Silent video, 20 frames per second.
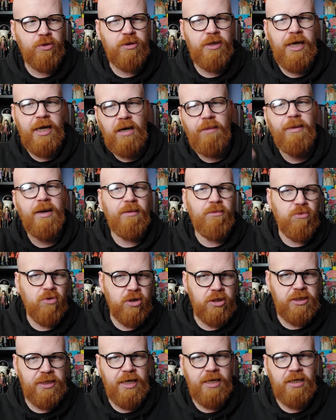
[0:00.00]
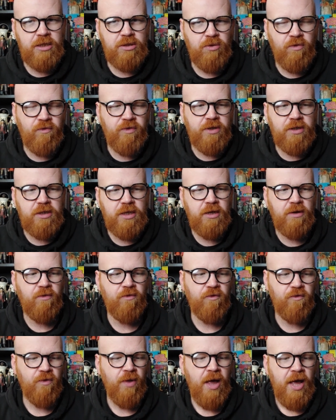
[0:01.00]
kind of make more sense of
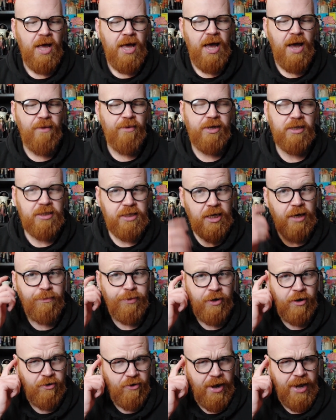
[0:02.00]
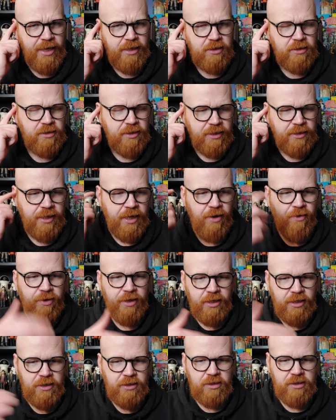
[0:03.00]
how he's kind of progressed and now
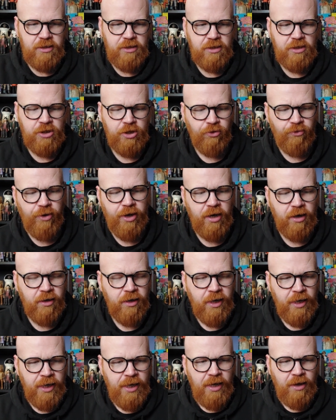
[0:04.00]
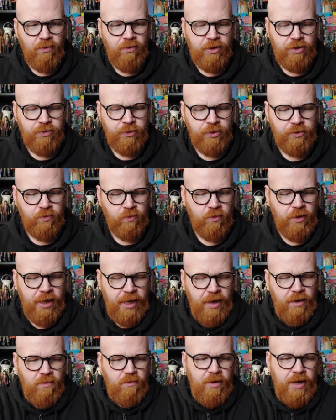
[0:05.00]
in his career, which would,
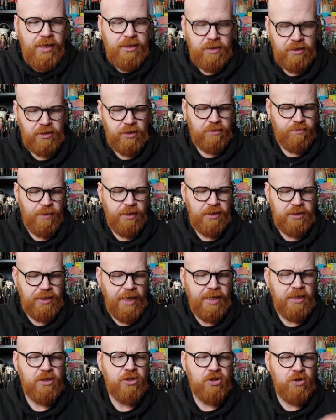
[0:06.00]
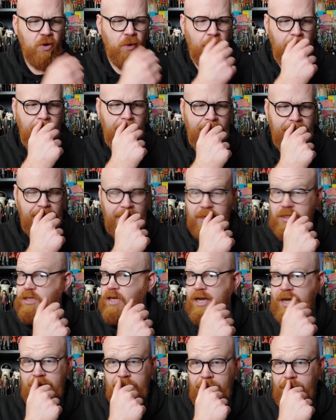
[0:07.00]
as I says, make sense. So yes,
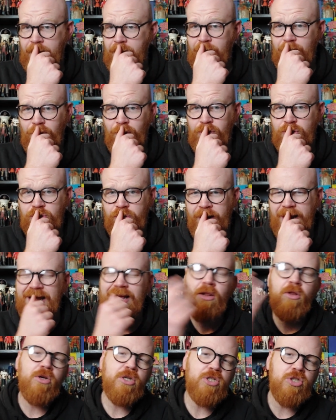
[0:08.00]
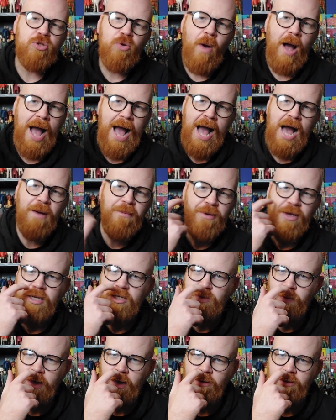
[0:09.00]
he looks great. He looks so happy
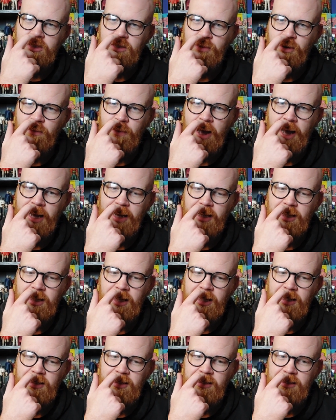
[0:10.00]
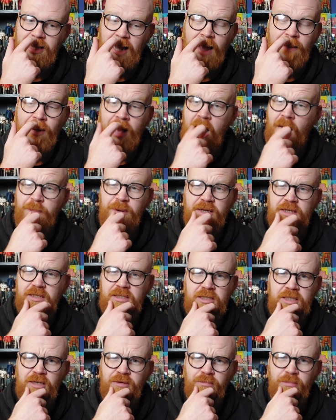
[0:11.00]
as well to be back, and I'm happy to see him